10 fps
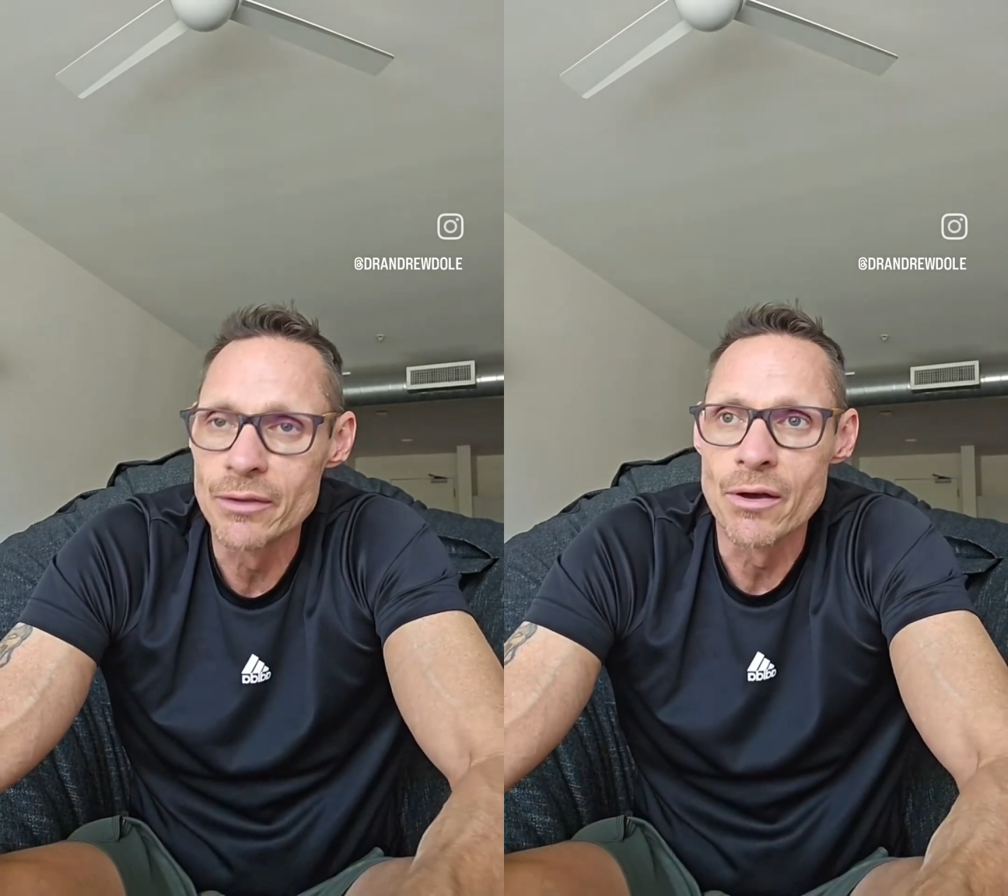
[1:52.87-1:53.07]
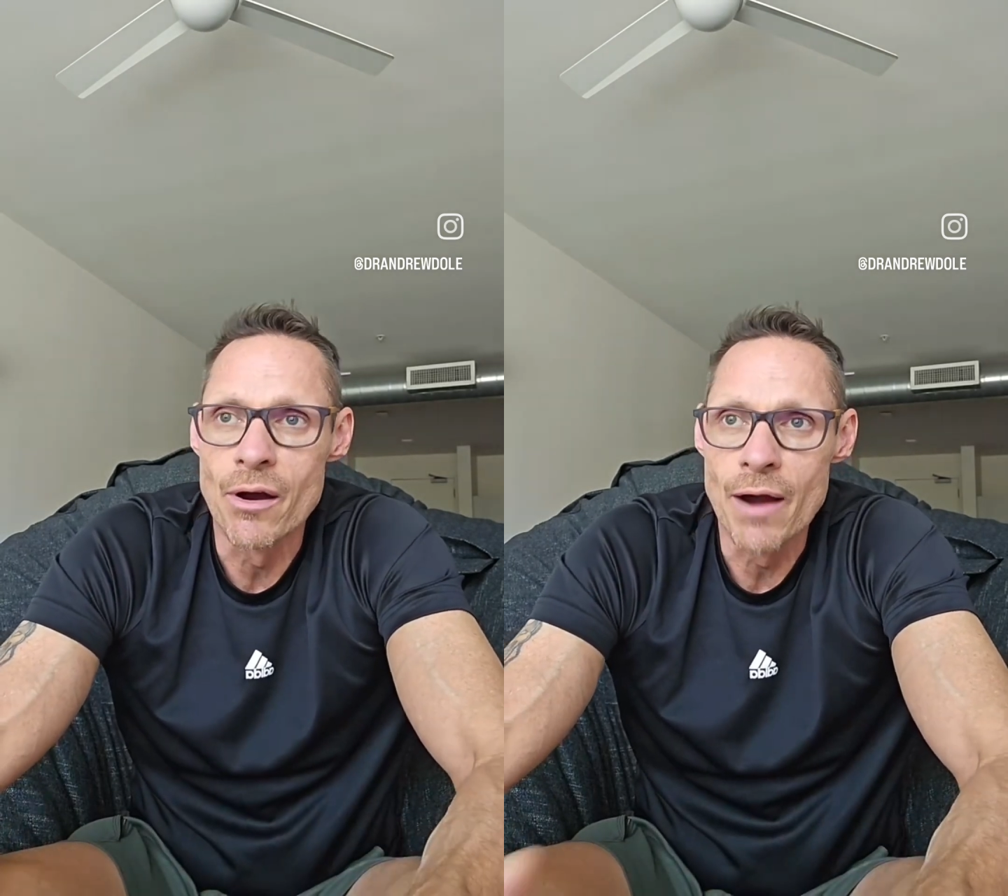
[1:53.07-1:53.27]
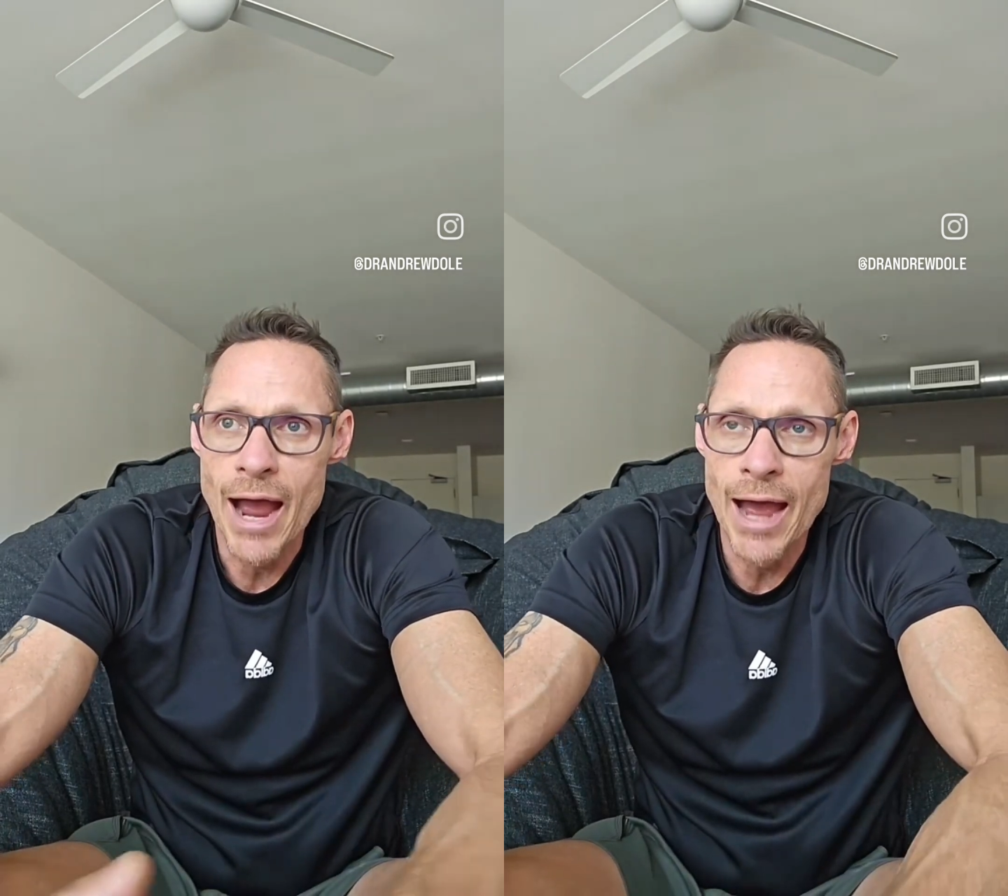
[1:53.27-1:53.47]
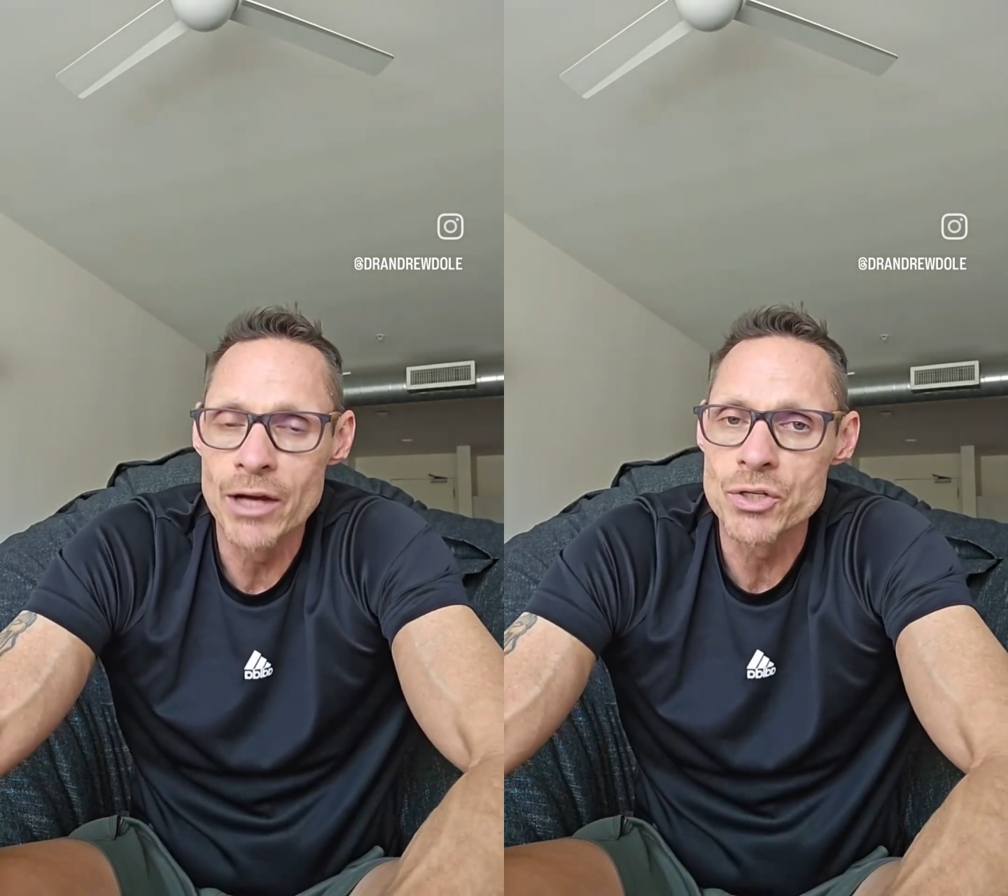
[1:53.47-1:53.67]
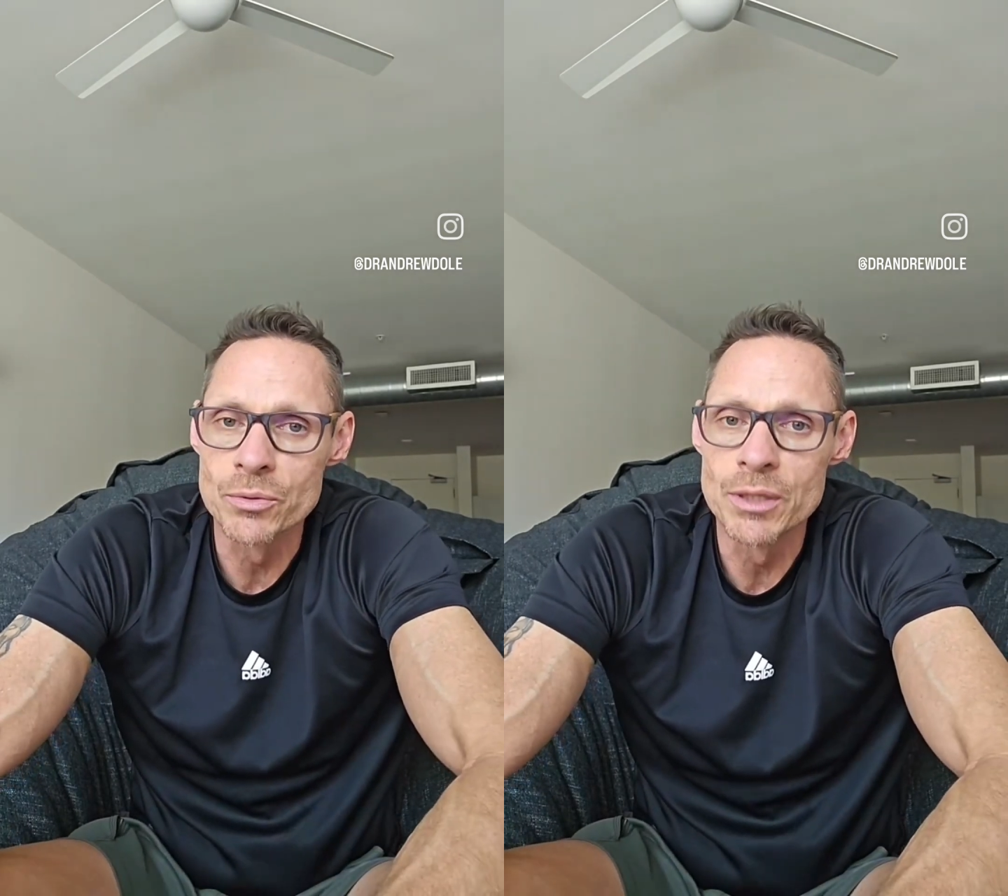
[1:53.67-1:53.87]
There are
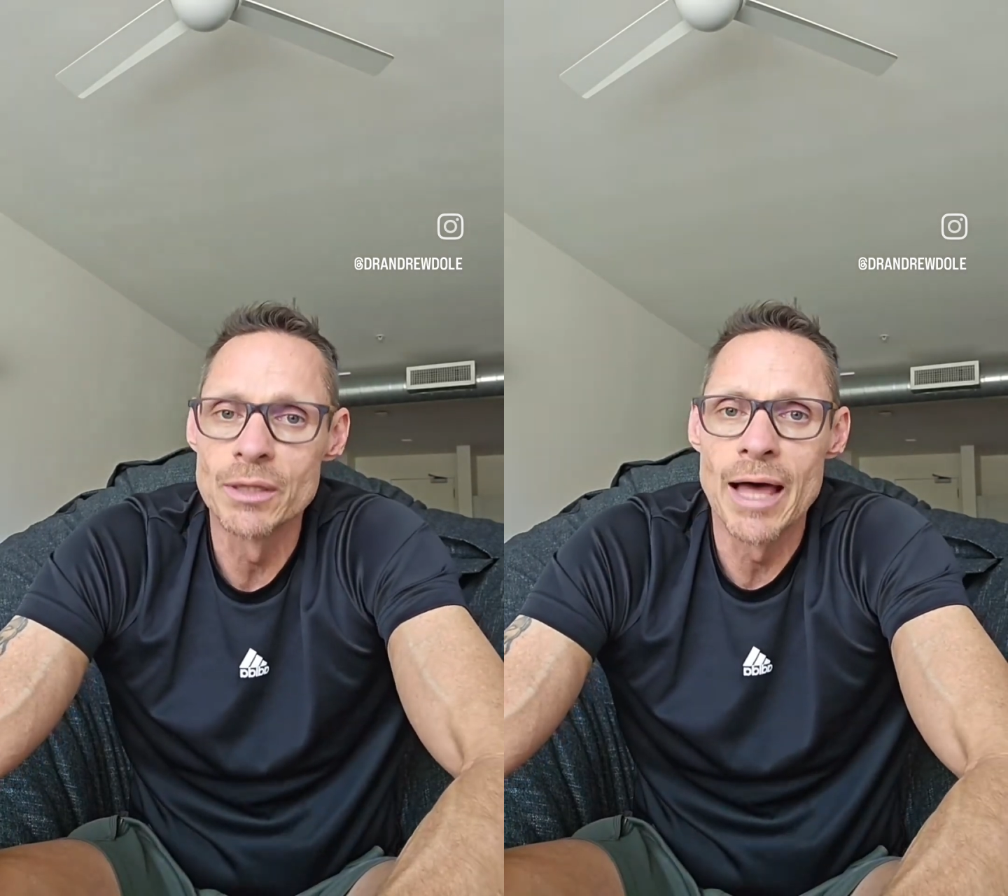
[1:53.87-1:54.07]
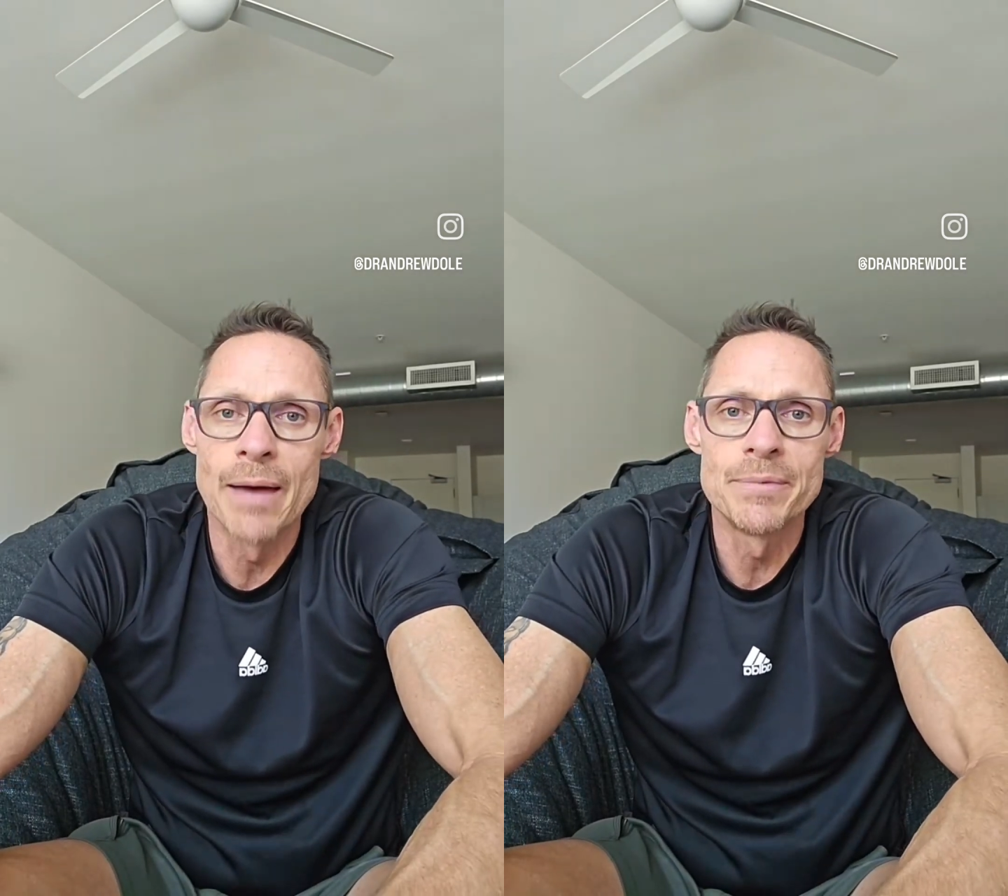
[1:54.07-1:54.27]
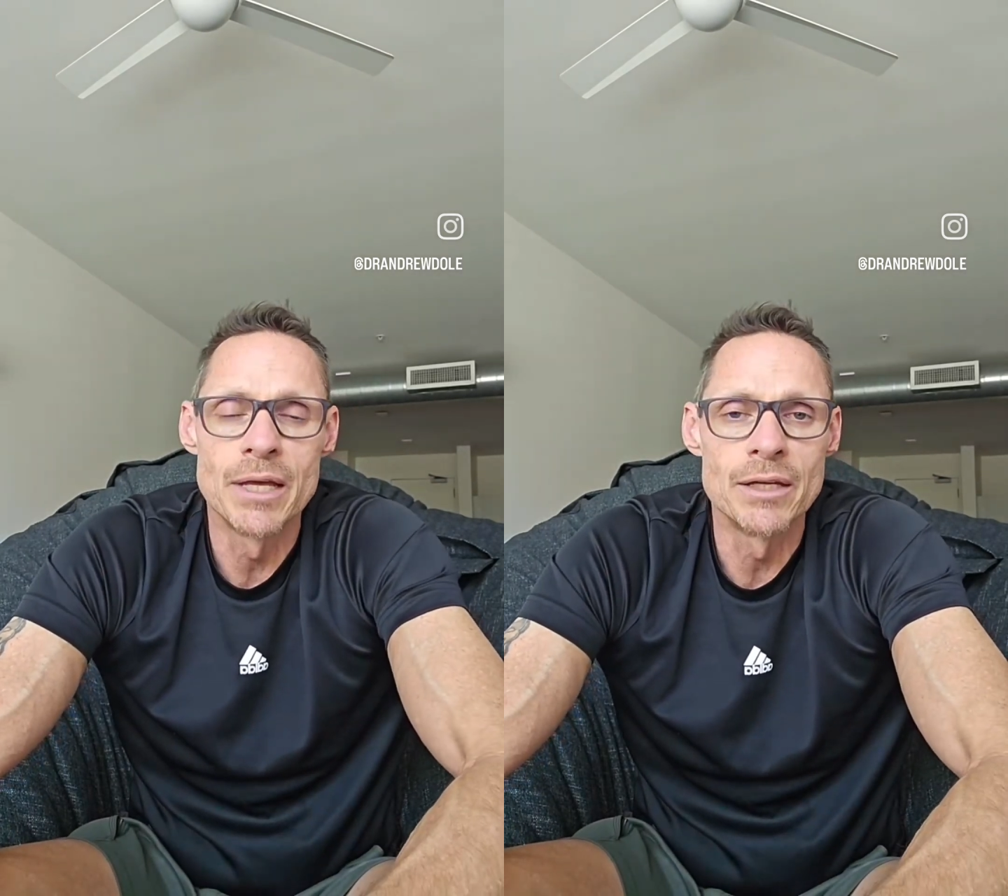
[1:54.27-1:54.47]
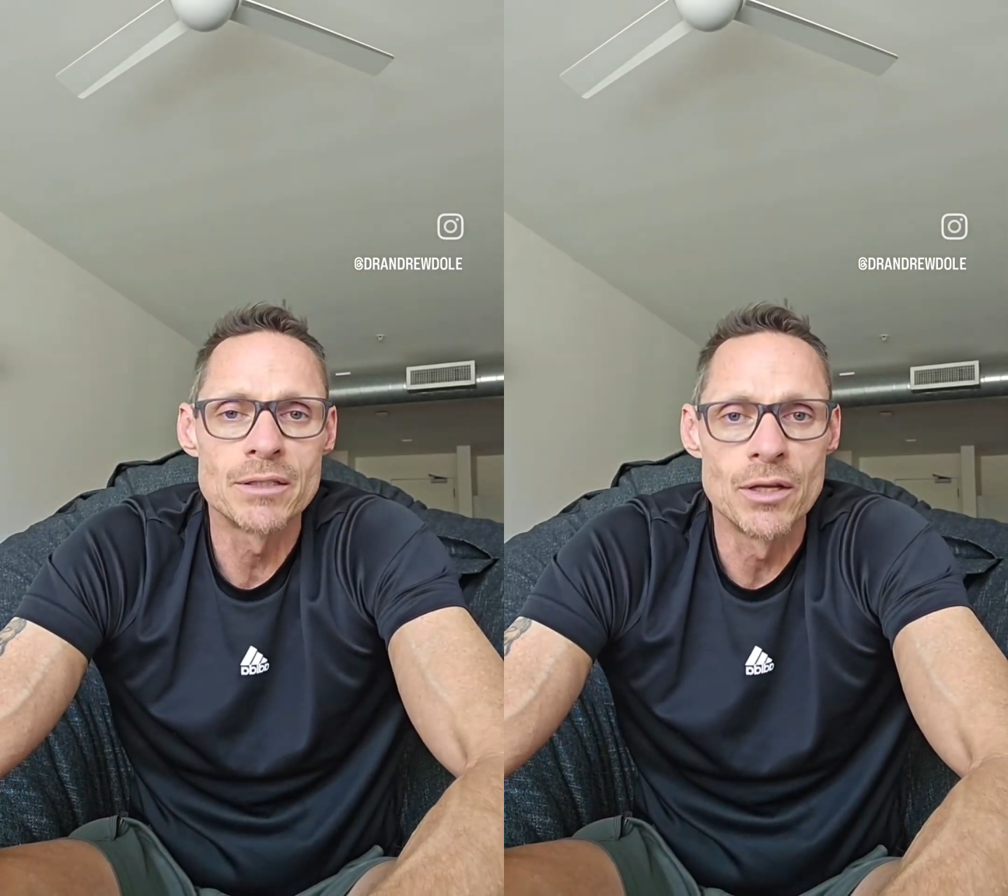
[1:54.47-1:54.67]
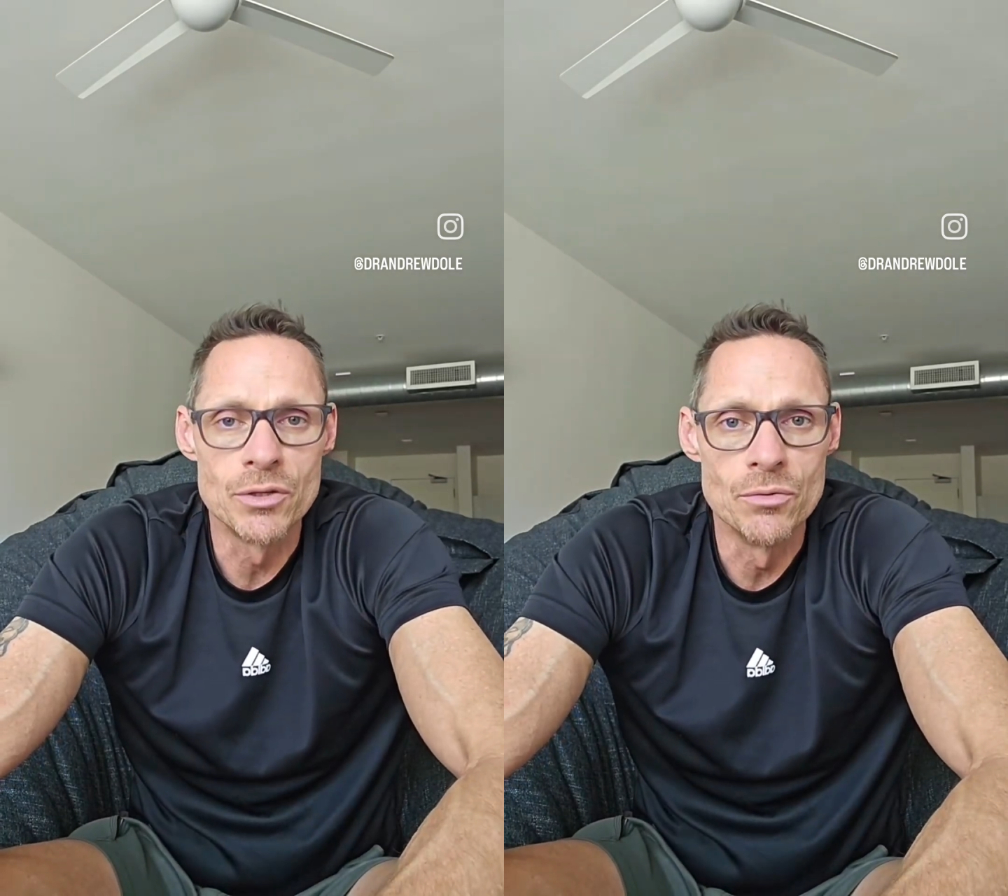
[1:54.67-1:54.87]
actually lab tests
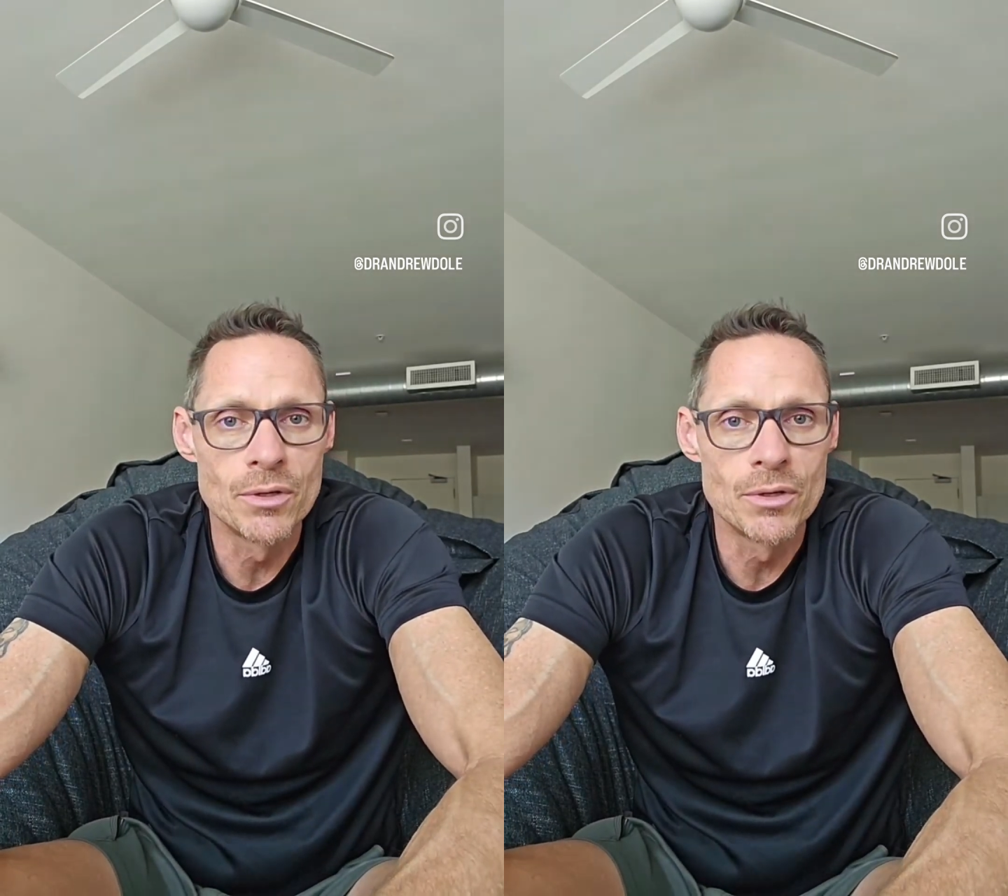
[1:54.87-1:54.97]
that you